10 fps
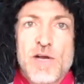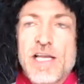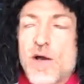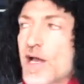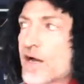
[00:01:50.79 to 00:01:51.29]
Right
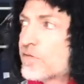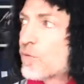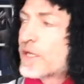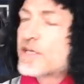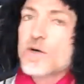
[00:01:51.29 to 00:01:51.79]
now I have
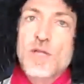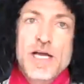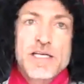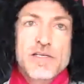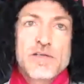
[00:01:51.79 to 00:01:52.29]
window
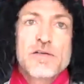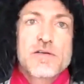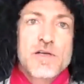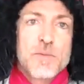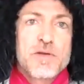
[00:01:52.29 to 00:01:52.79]
lighting
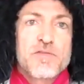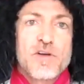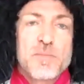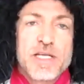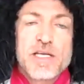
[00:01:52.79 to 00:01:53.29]
coming
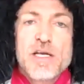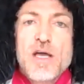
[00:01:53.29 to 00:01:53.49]
from me,